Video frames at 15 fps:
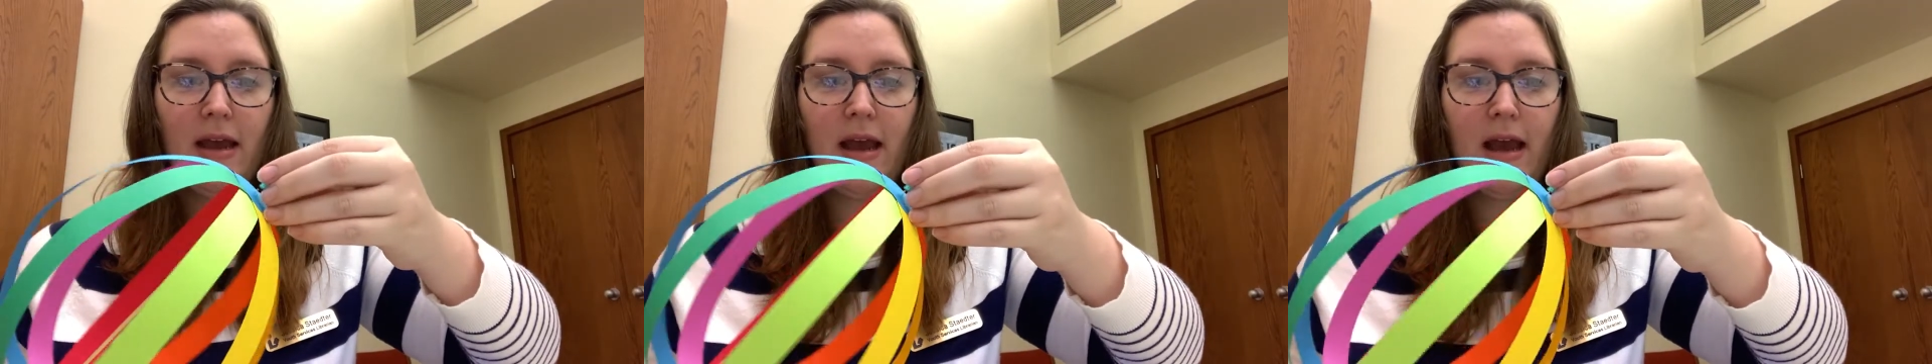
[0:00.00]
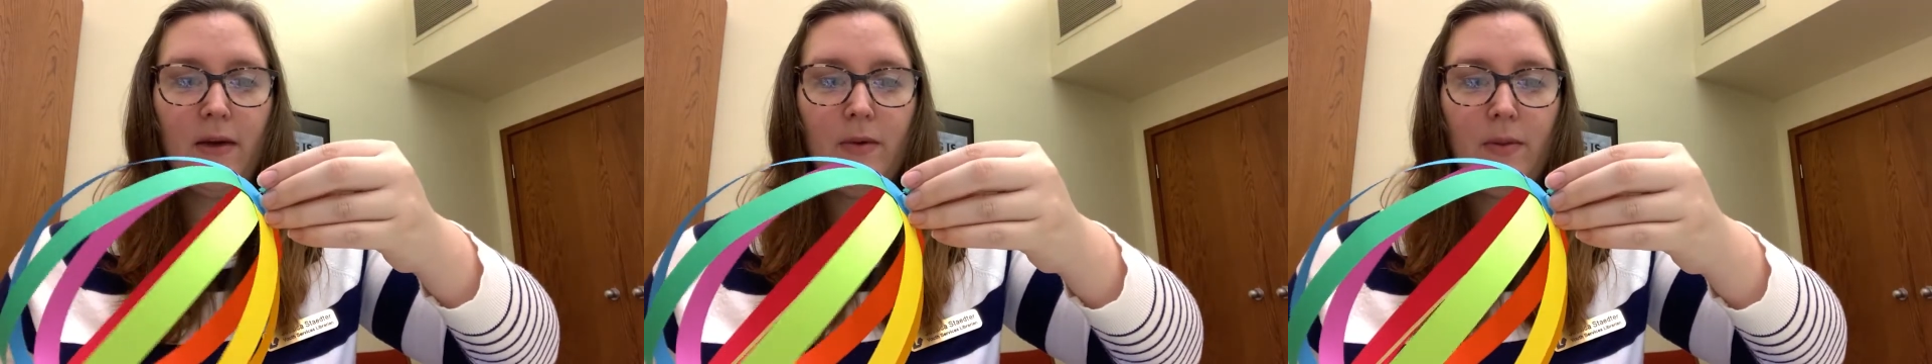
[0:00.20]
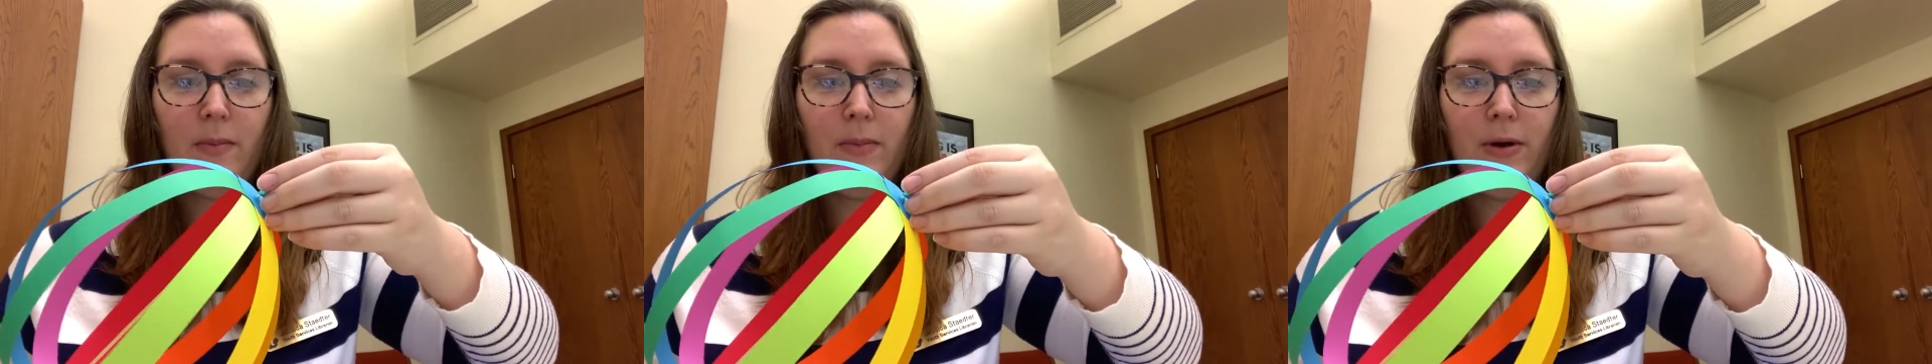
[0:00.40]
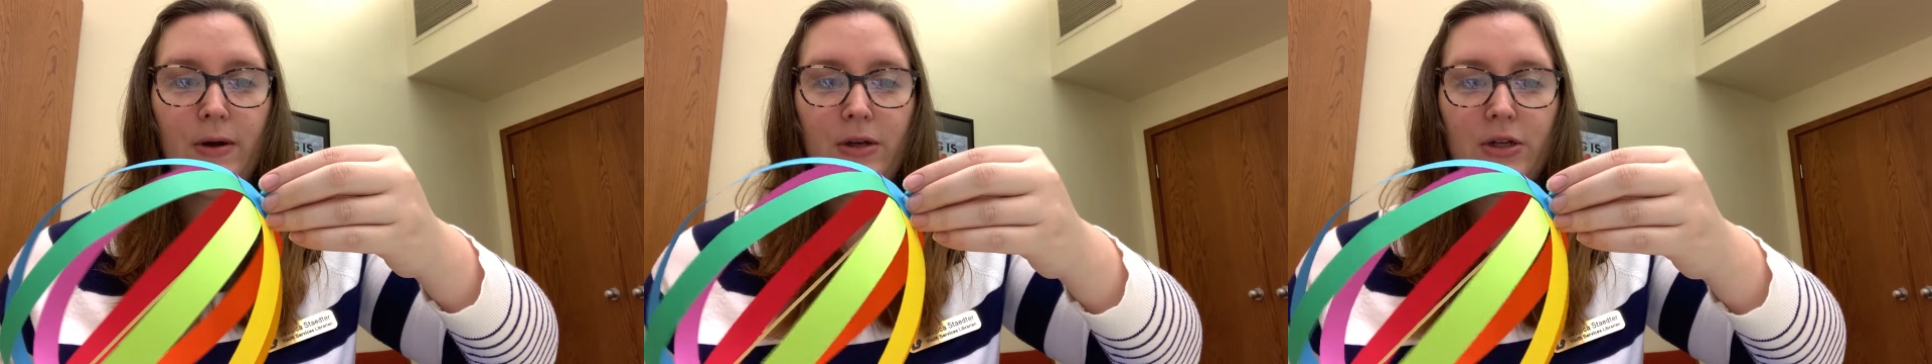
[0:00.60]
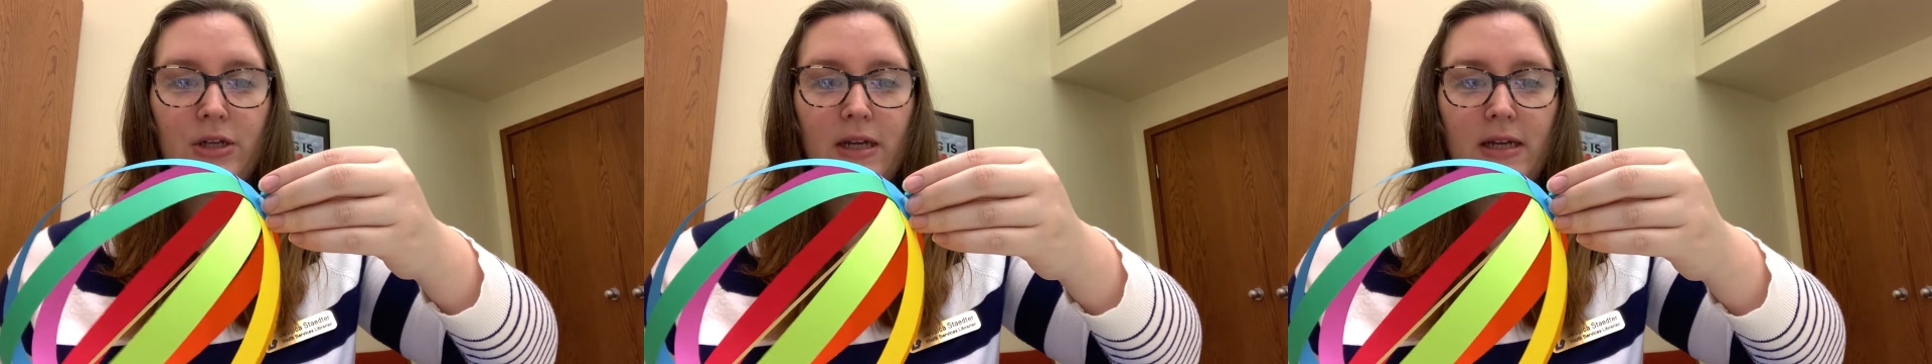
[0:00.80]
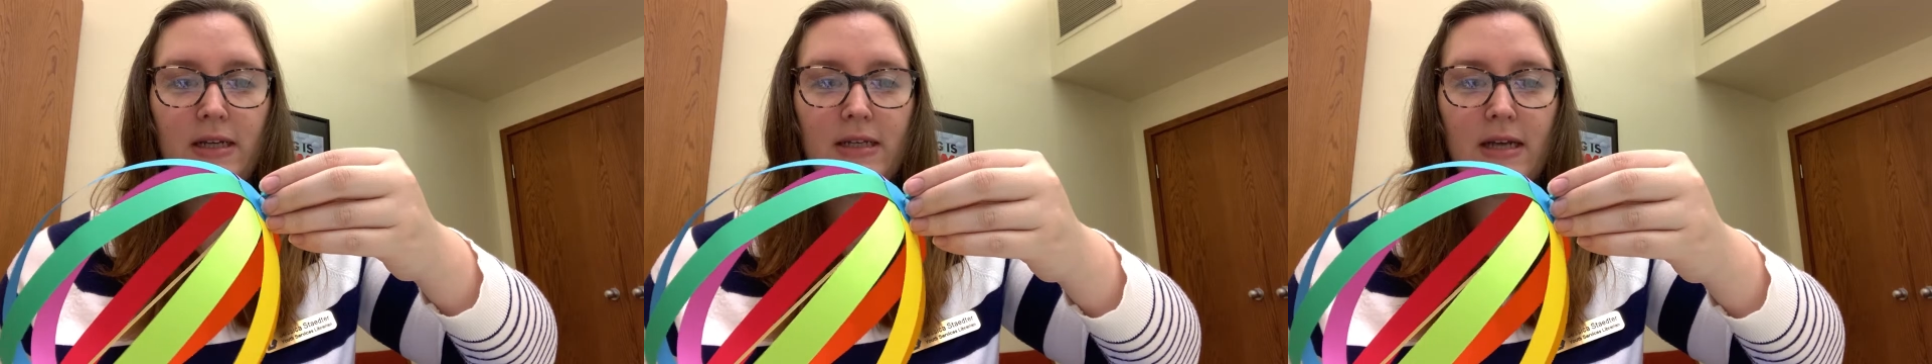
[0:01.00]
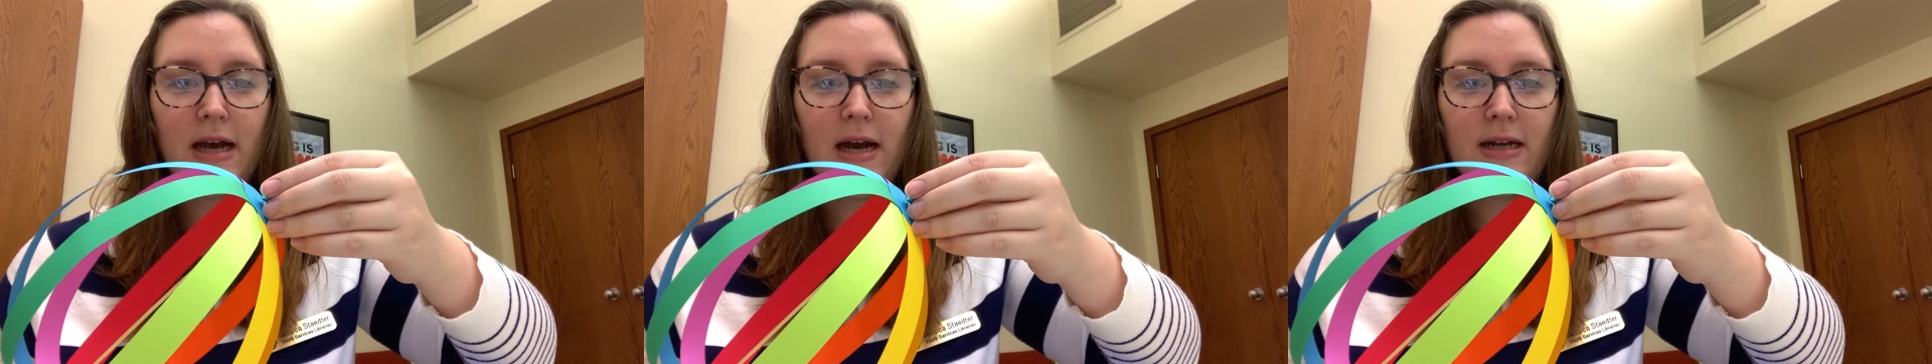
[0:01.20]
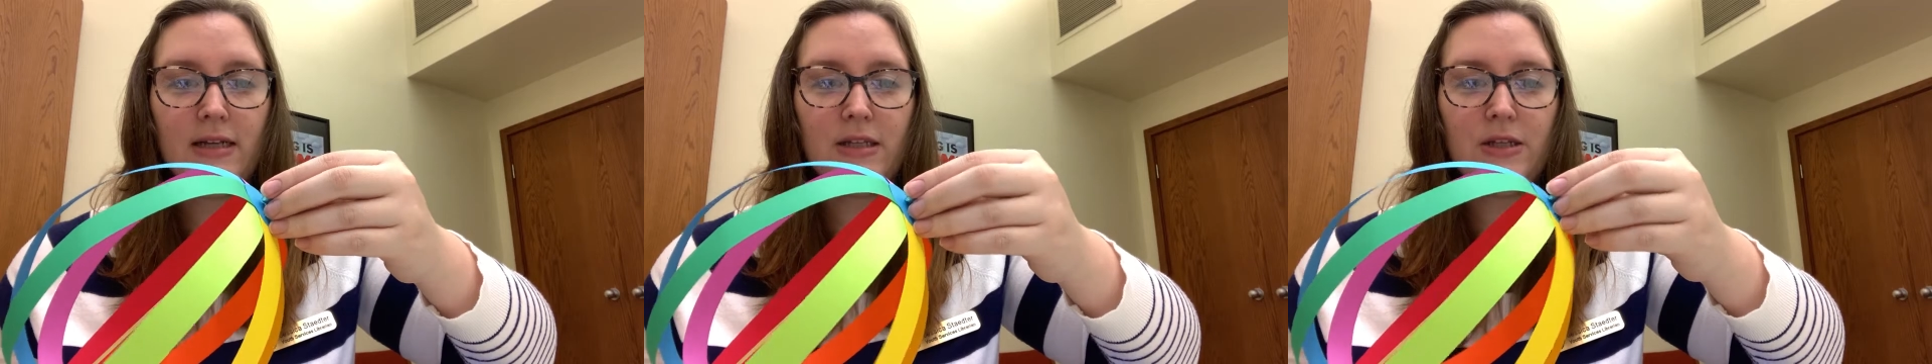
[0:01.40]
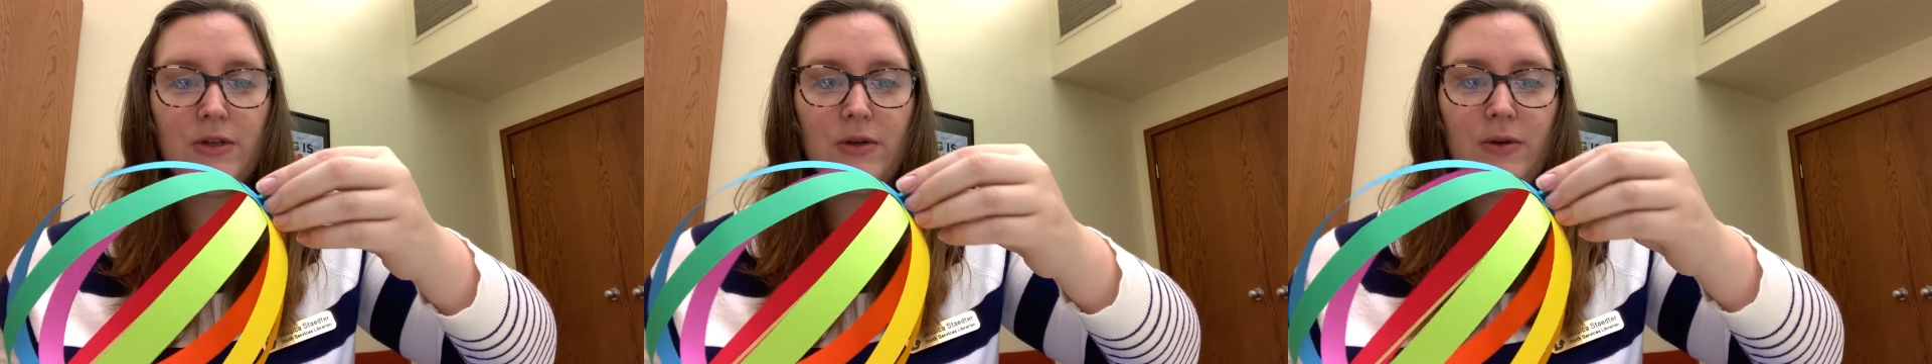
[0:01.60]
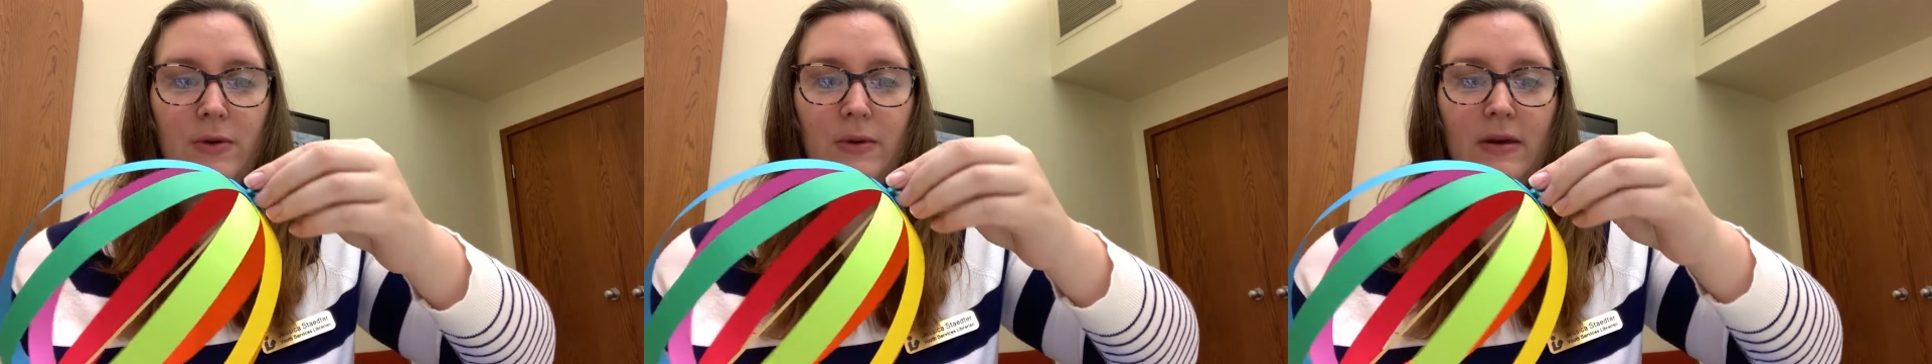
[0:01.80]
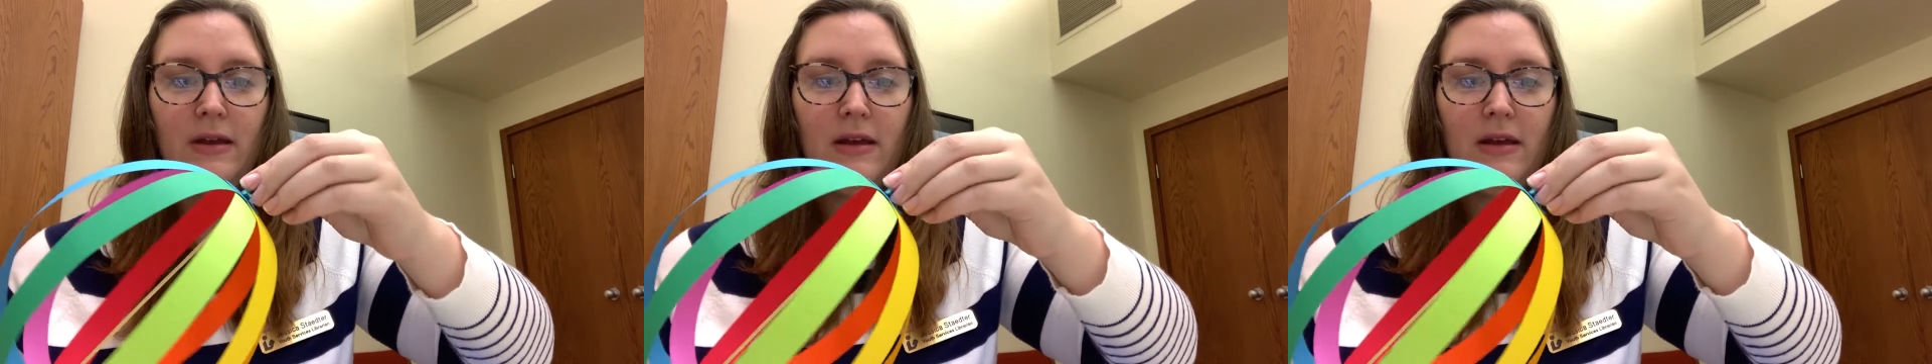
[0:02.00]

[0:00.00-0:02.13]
and we'll push it onto